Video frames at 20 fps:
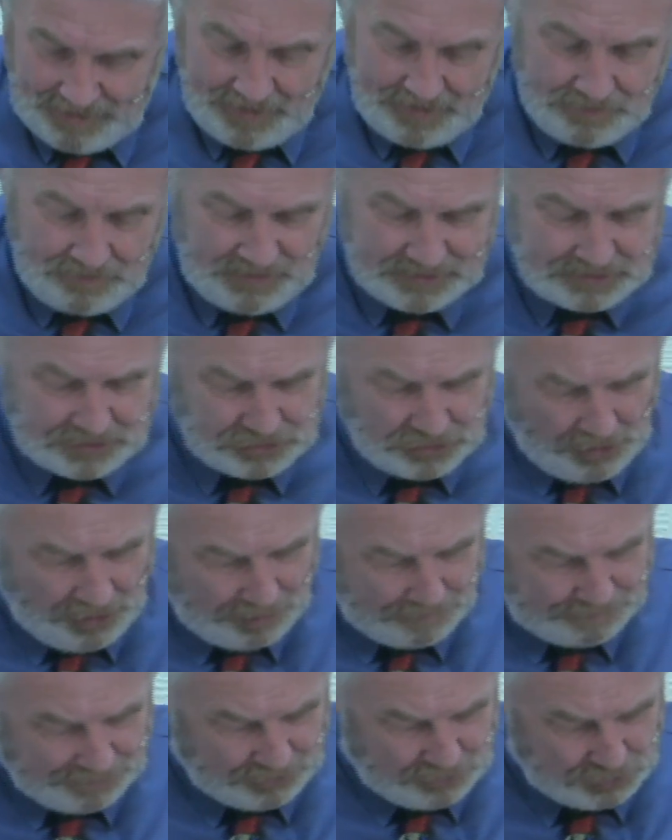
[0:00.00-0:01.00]
This is
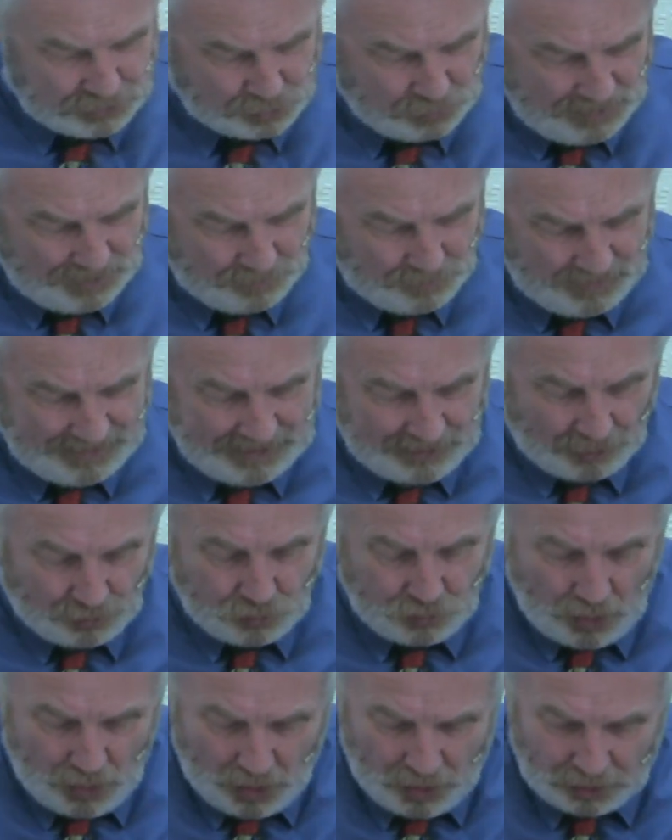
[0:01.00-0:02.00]
hard, because when we are
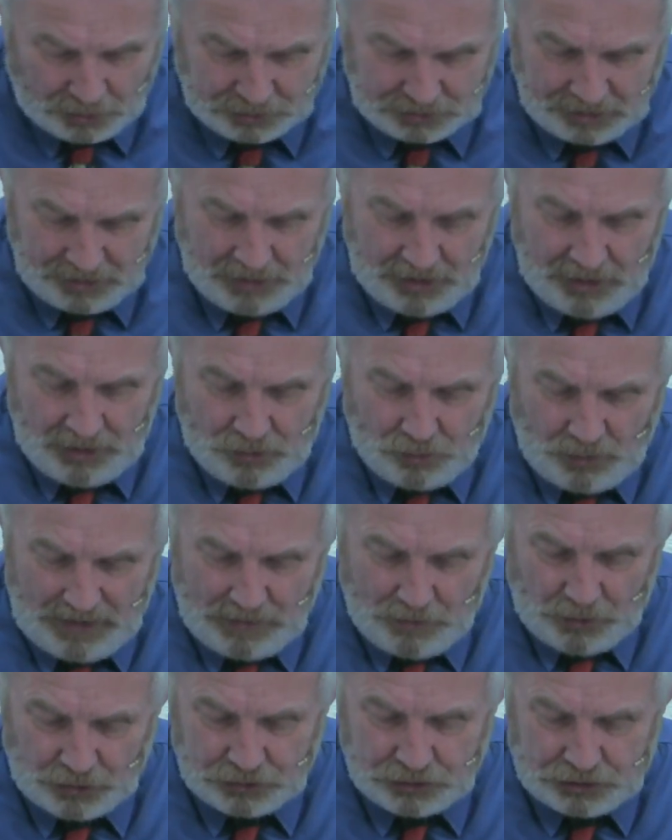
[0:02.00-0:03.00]
wronged, we
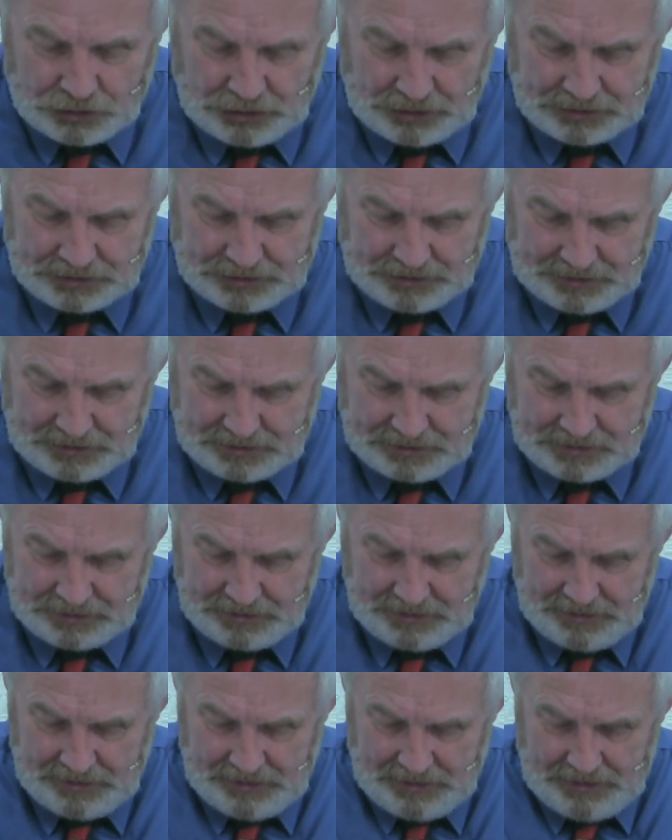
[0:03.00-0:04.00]
want justice.
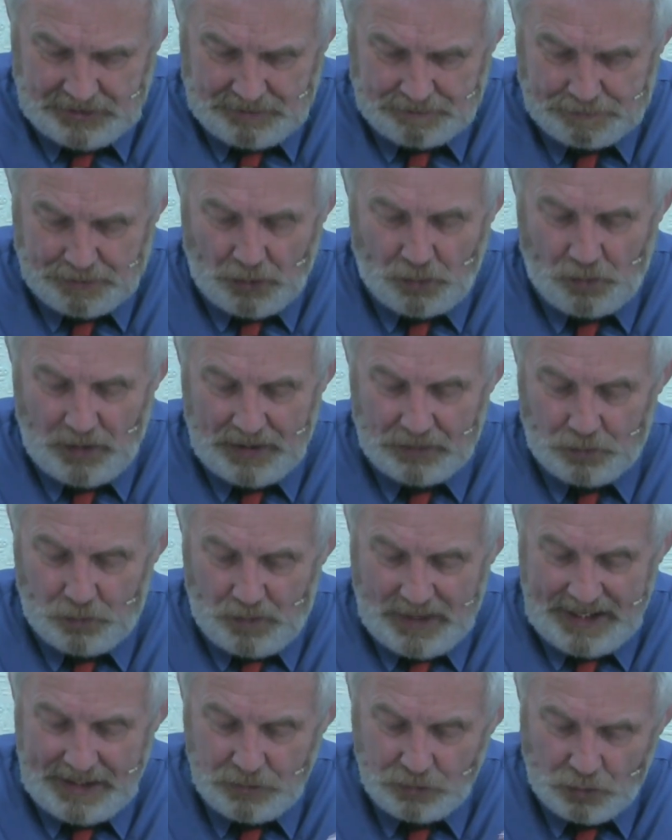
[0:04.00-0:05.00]
But when
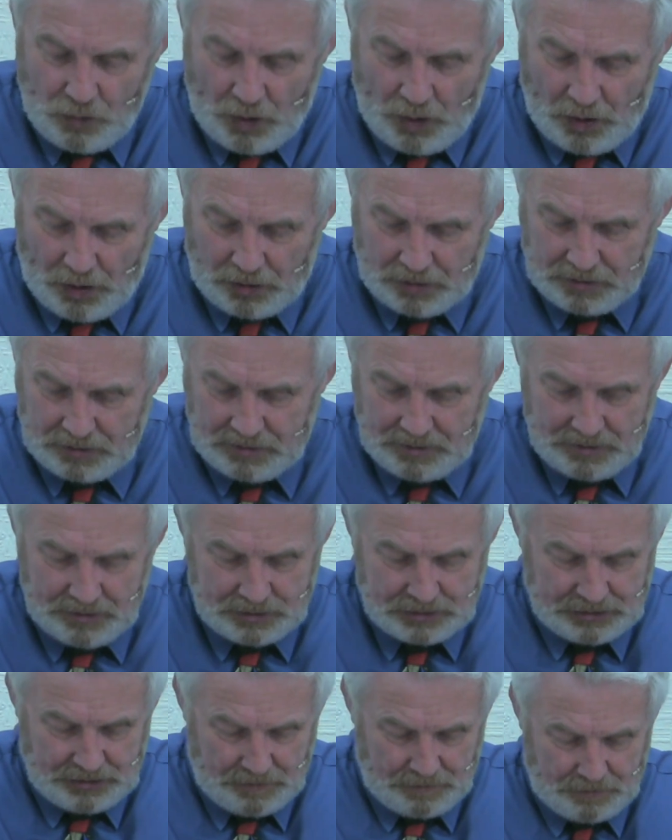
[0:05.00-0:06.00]
we wrong
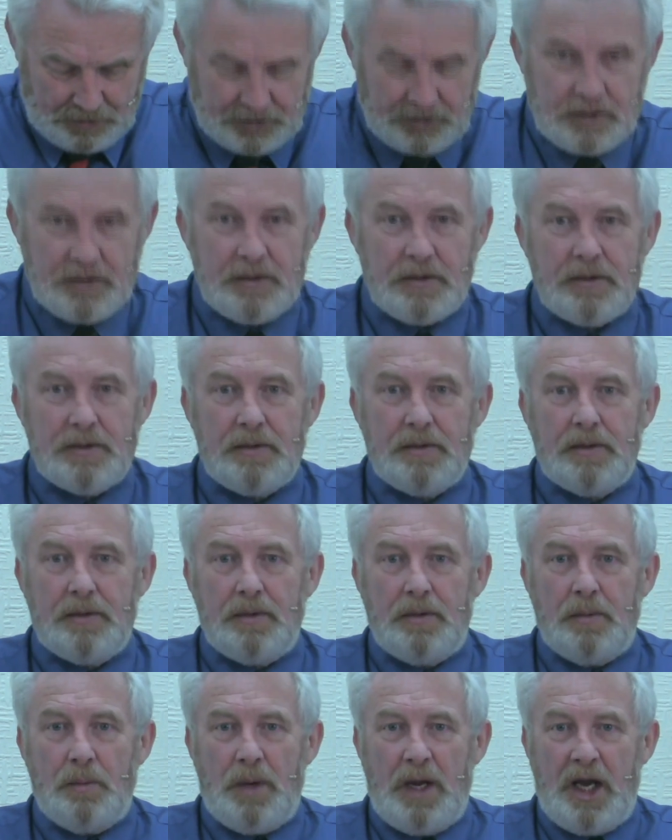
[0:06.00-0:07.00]
someone,
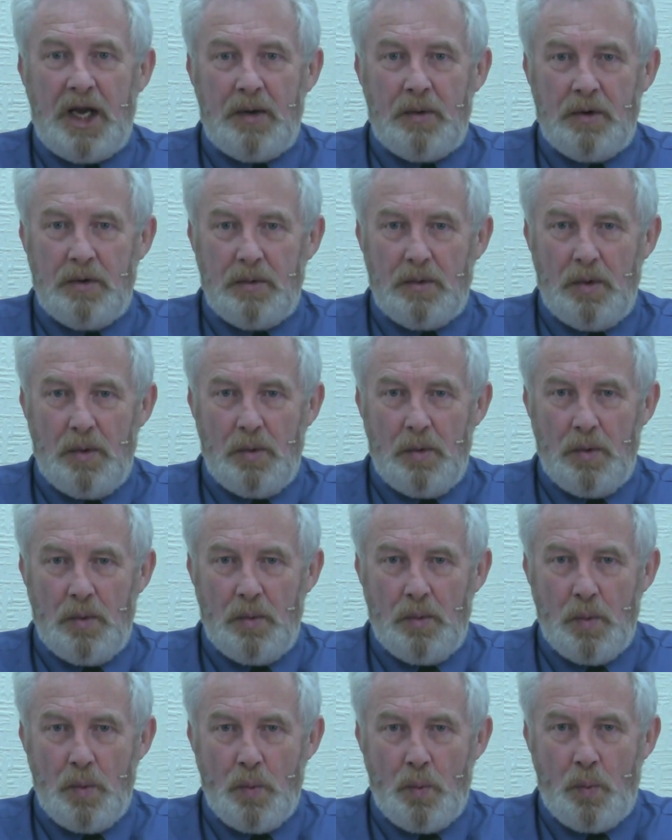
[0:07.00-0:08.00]
we
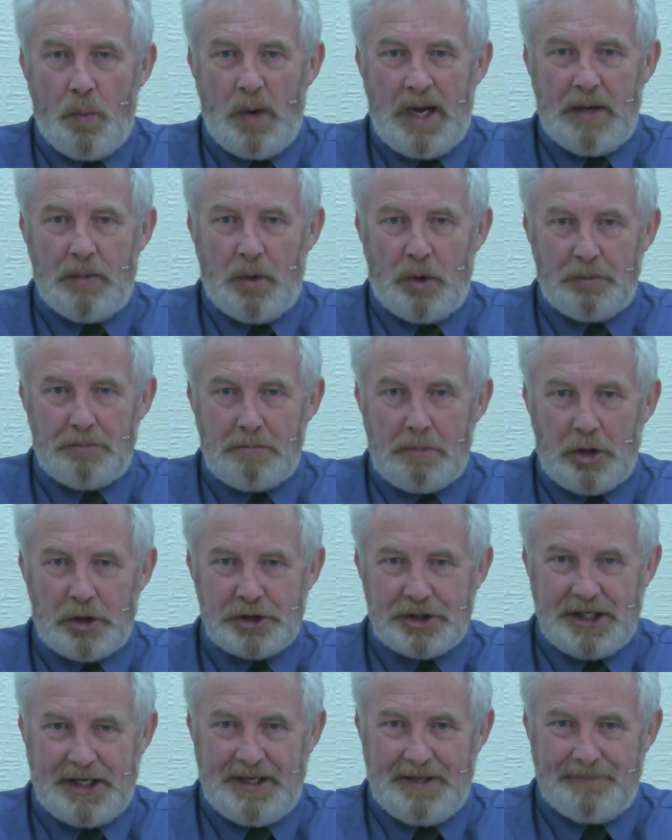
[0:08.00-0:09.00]
want
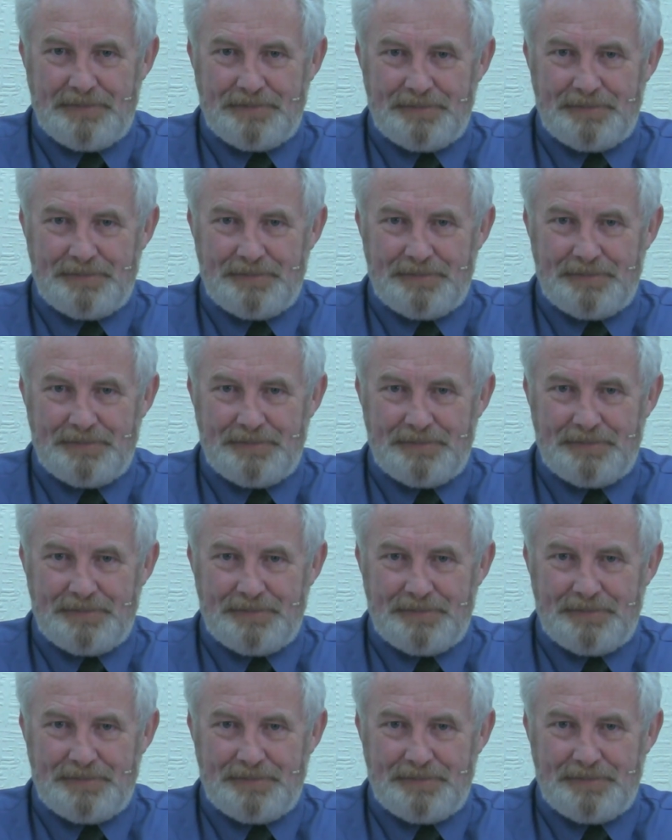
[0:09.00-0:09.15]
mercy.